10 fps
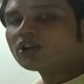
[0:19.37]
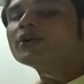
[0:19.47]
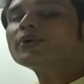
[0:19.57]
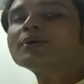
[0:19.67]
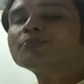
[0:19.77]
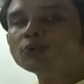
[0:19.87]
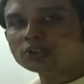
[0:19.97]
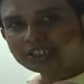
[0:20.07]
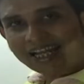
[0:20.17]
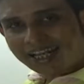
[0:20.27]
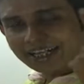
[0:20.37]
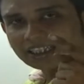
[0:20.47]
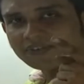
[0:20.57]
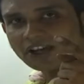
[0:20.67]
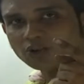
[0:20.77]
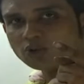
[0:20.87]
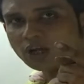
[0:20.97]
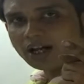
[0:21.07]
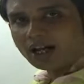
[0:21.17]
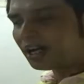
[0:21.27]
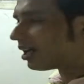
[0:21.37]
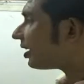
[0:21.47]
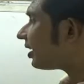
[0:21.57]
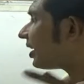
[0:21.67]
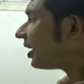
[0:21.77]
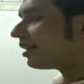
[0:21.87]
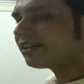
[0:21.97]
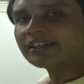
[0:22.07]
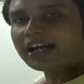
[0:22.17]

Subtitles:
You can put the value here